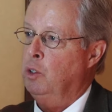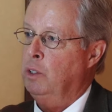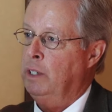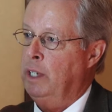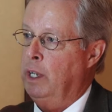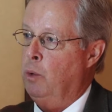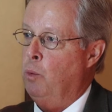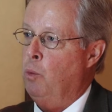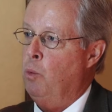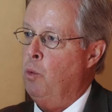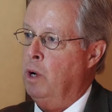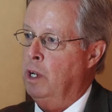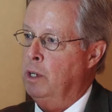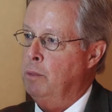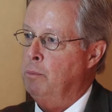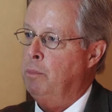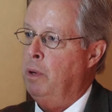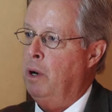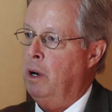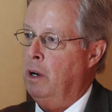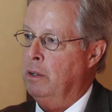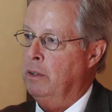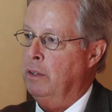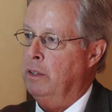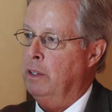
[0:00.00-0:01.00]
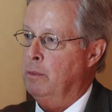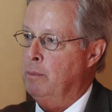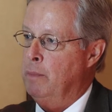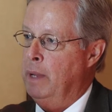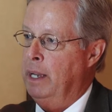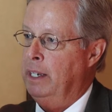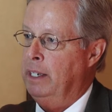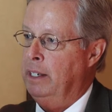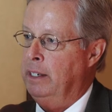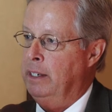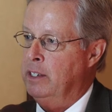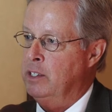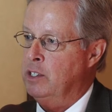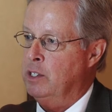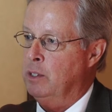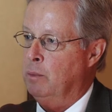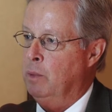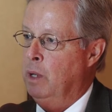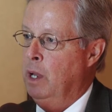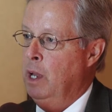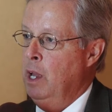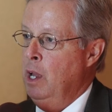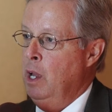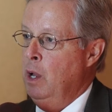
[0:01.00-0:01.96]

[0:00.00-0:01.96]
look at one part of the mechanism.